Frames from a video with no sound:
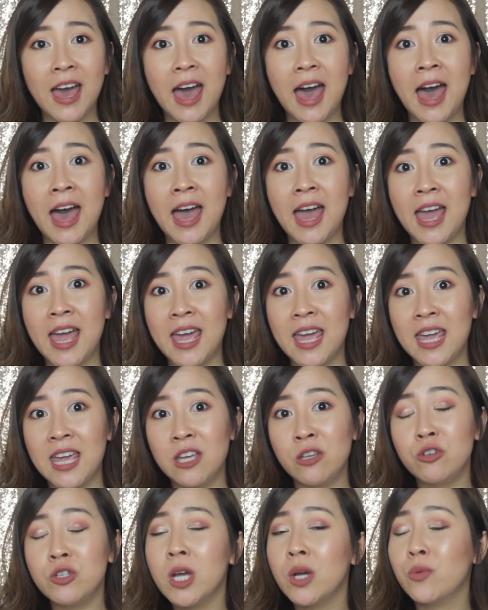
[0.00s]

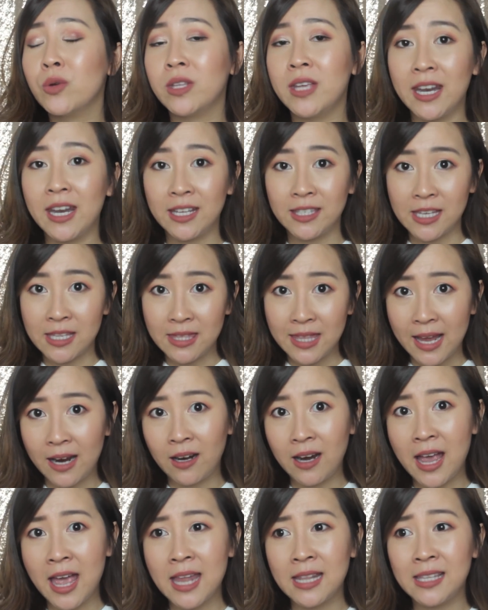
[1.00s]
I knew I would get it done
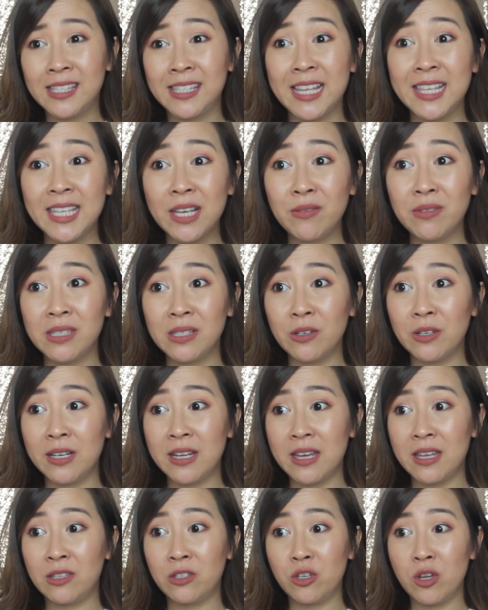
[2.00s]
there. And since I was
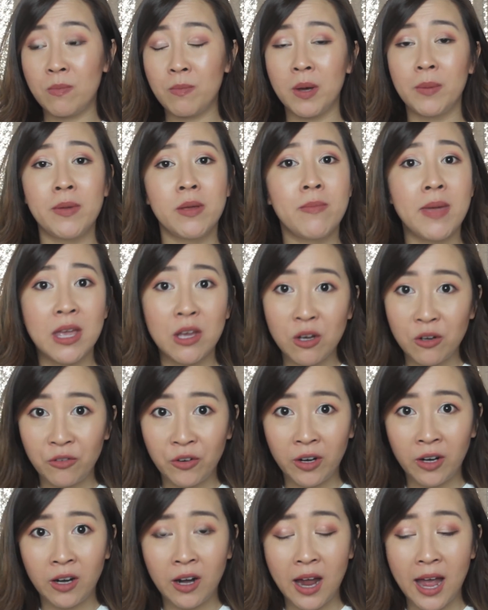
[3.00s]
gonna do a mummy
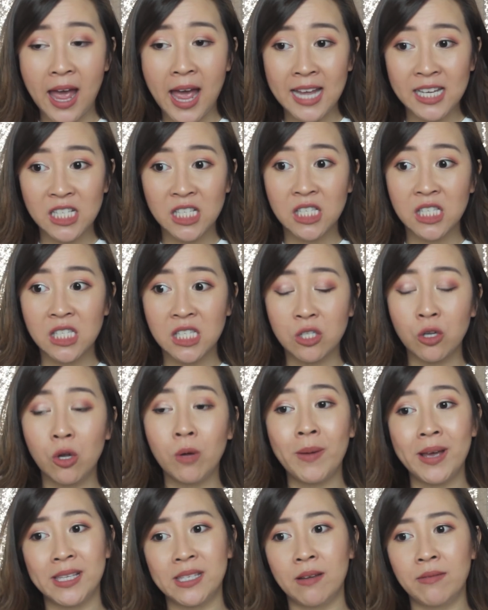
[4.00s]
makeover, I just told
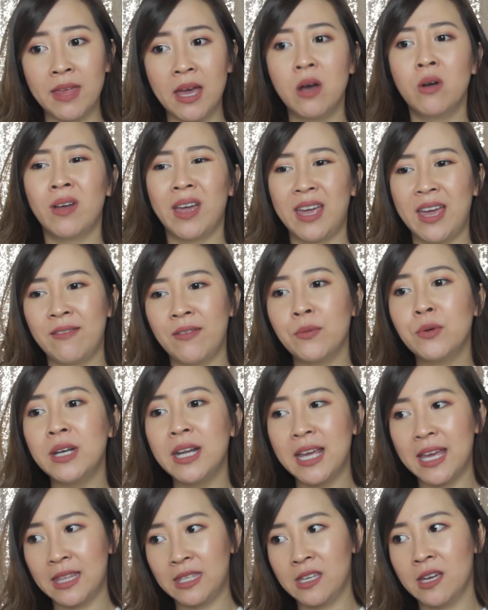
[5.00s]
myself that, okay, if I'm gonna
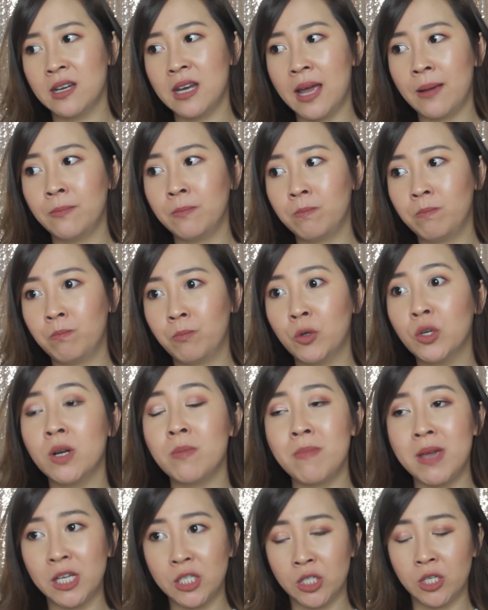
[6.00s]
get done, I'm gonna
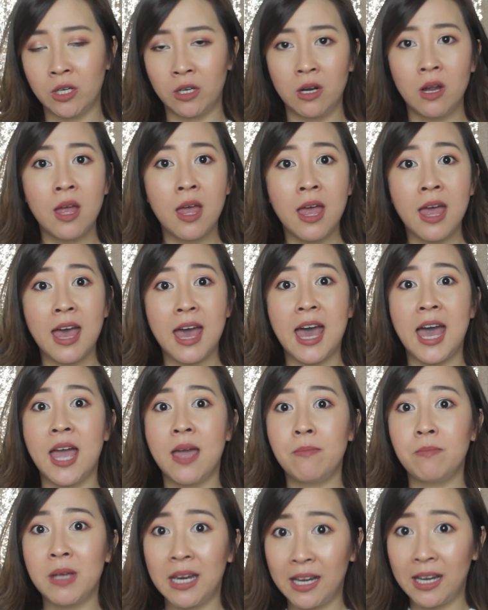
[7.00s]
make sure
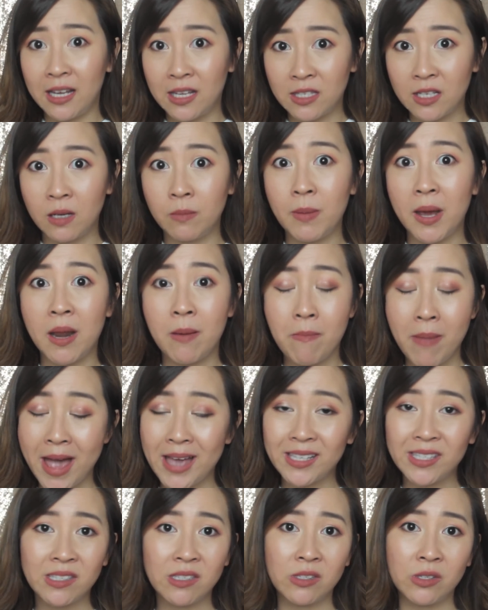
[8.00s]
I'm getting it done by the
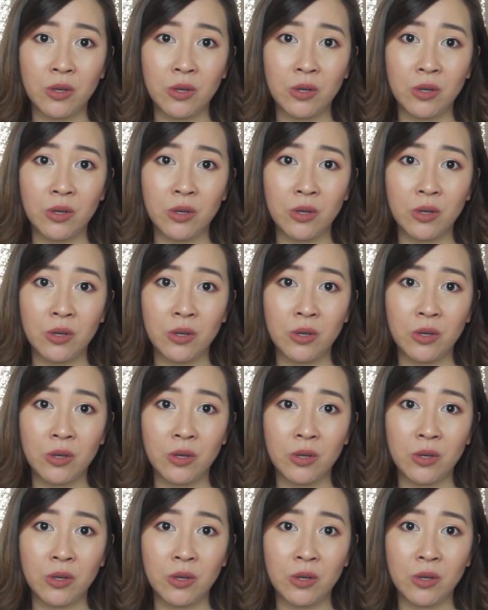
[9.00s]
best.